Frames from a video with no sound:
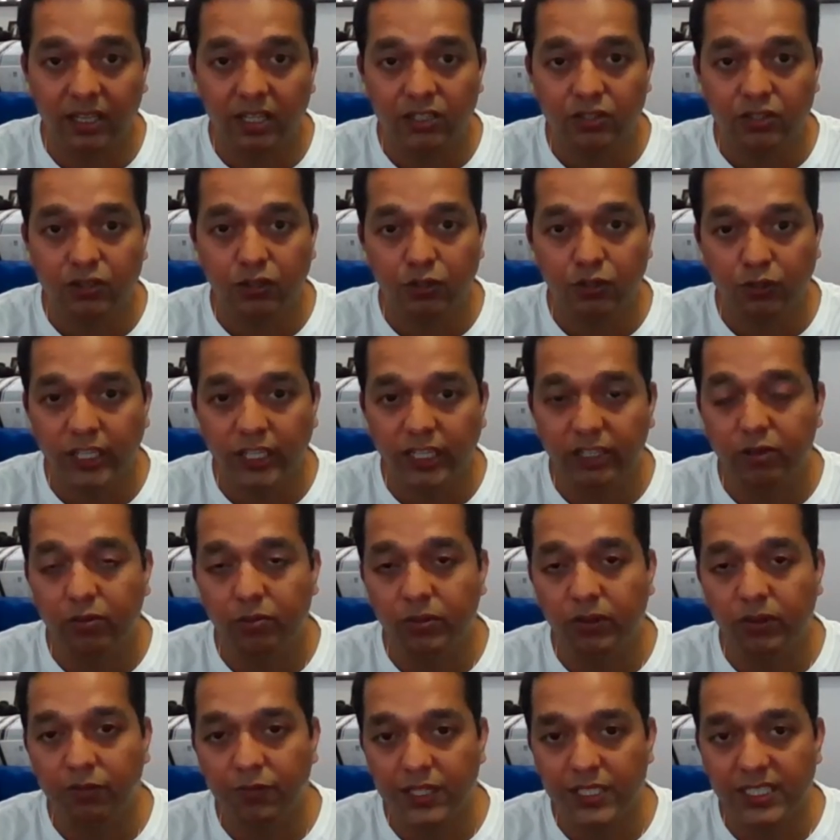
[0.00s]
So, you need to
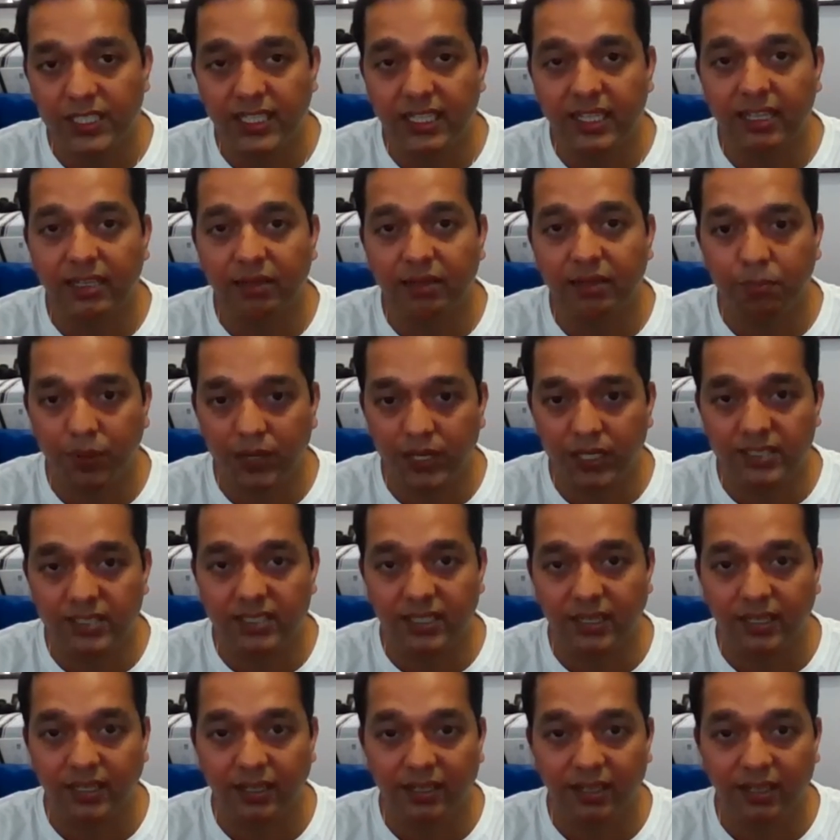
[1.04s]
be physically
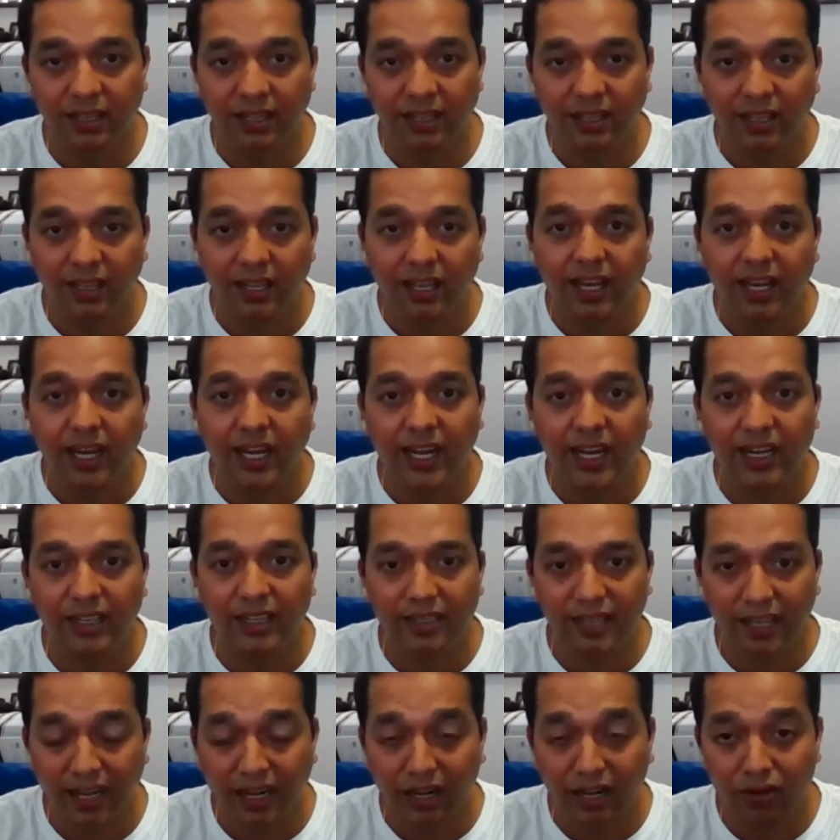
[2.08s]
present,
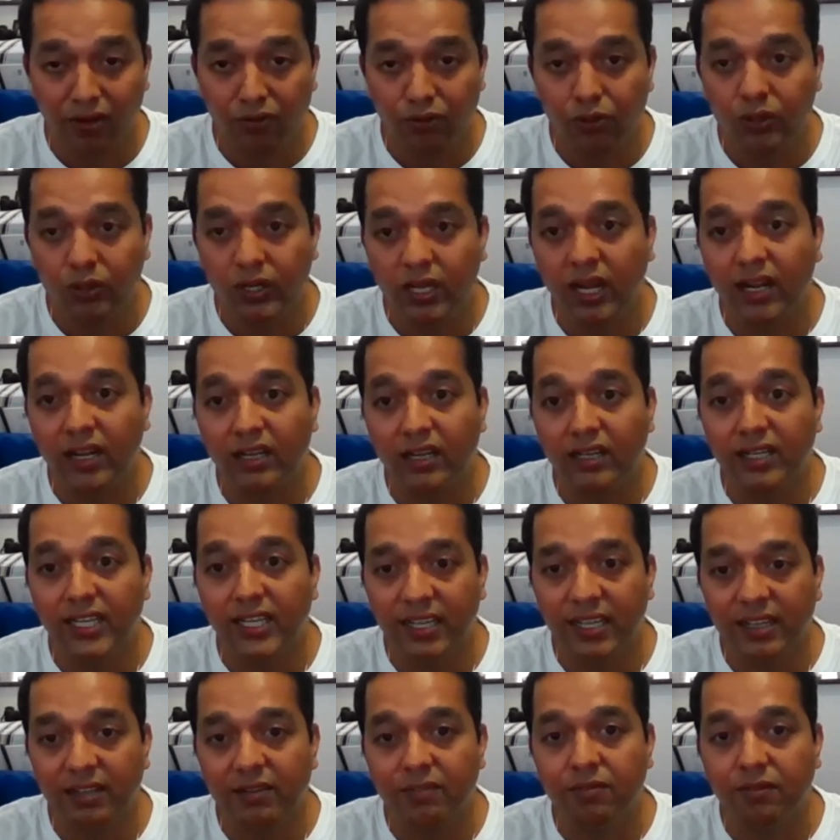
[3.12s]
and now you can't
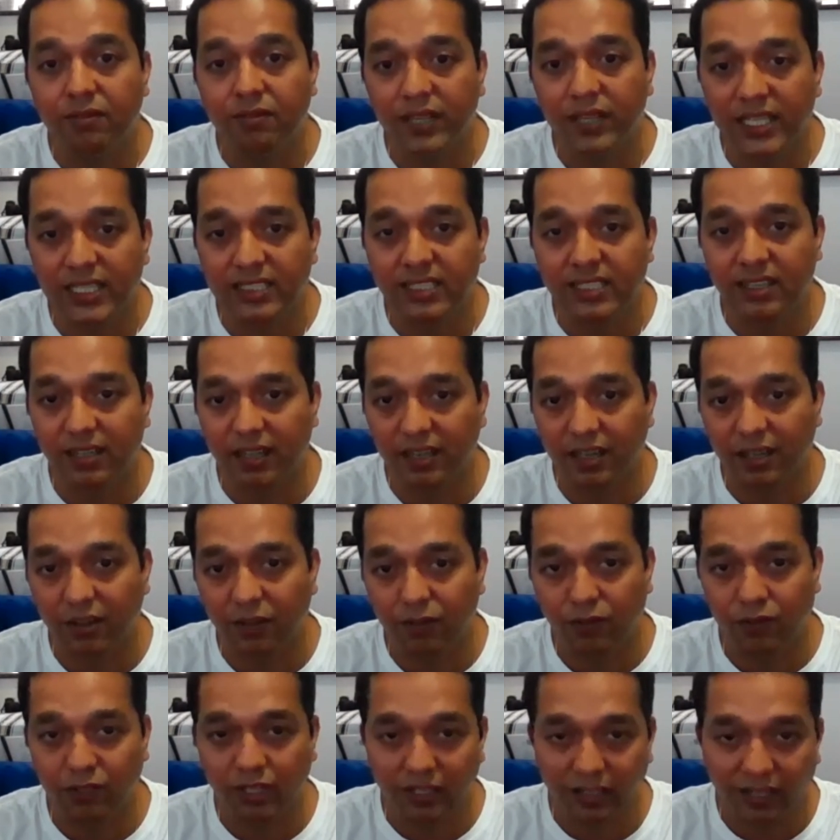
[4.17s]
get a visa
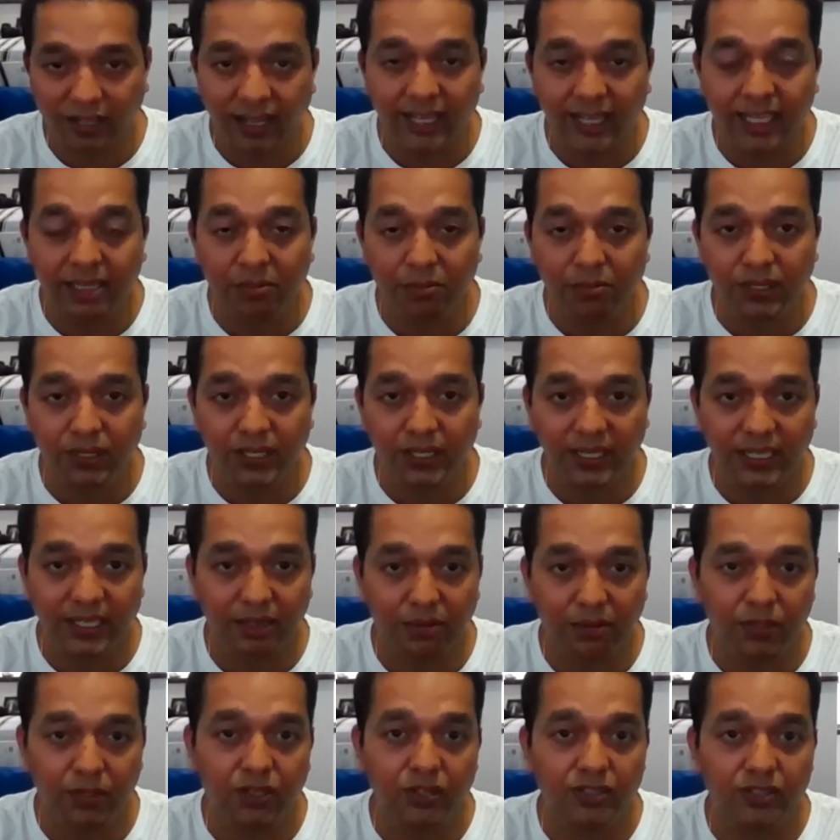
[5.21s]
for the time being
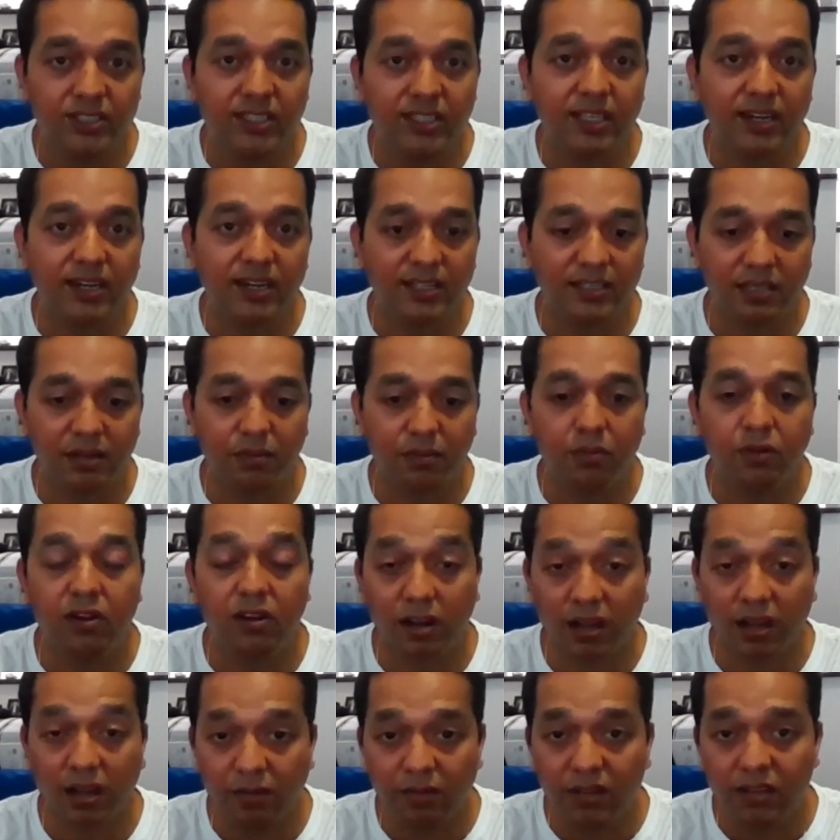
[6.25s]
because there are some
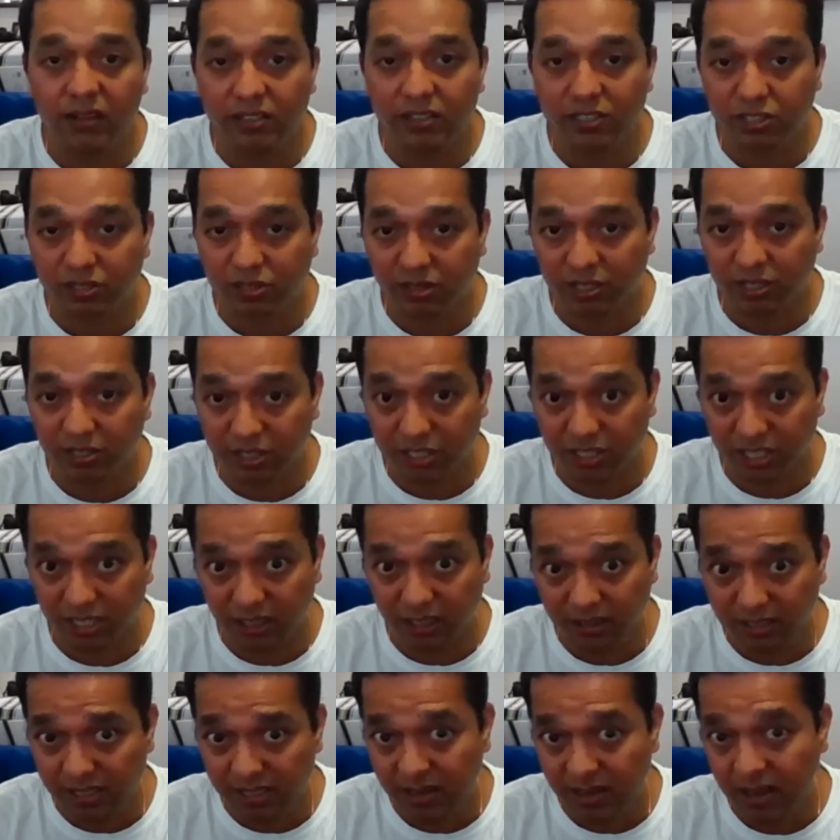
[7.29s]
travel
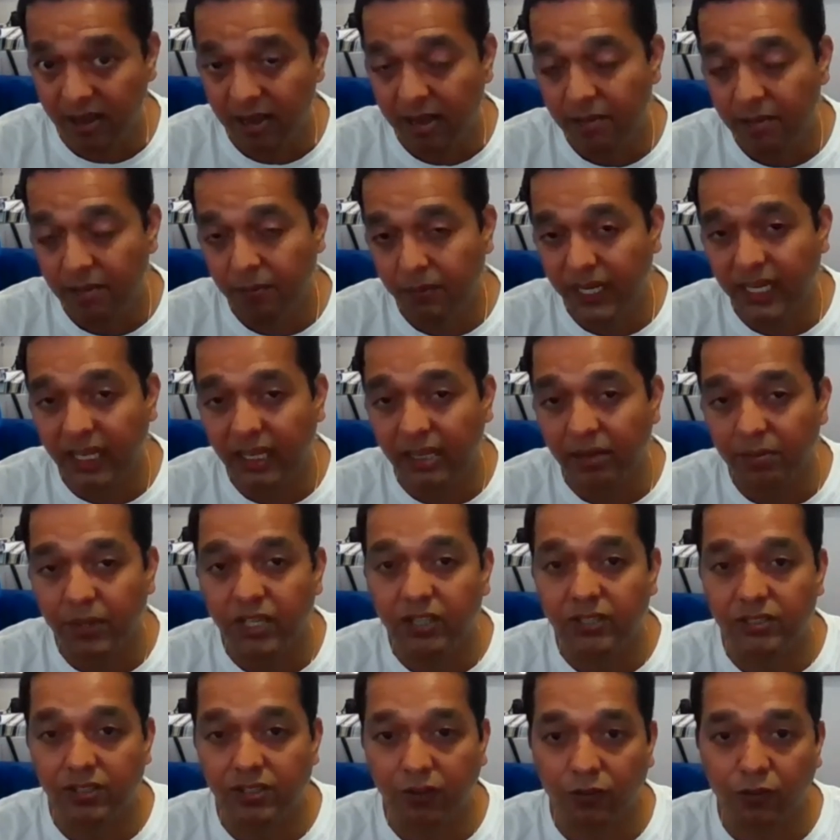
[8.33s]
restrictions, mainly
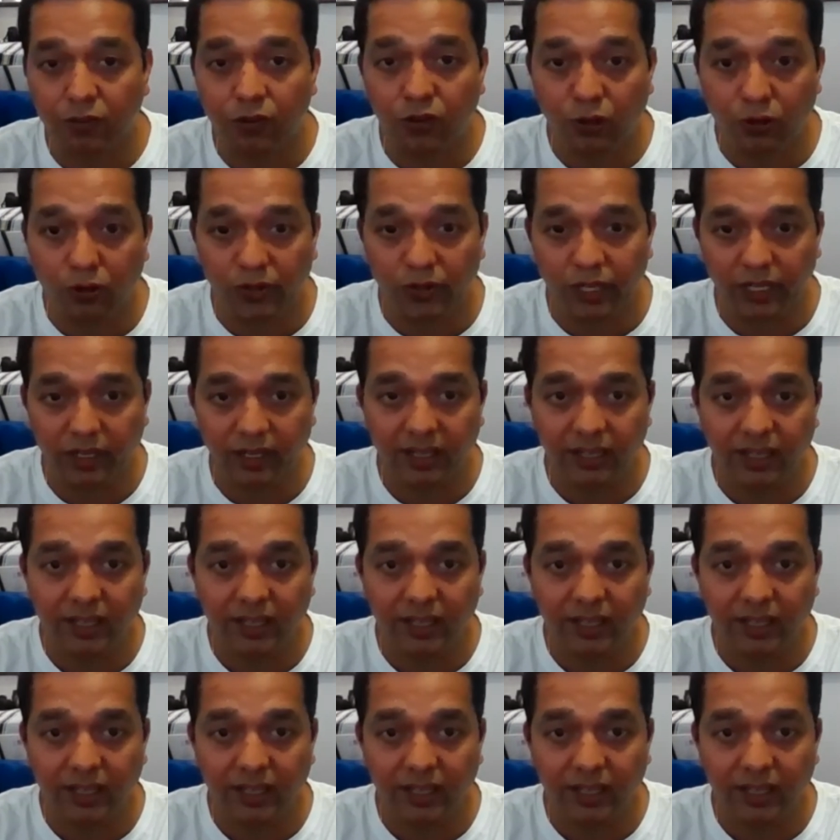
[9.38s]
because of COVID.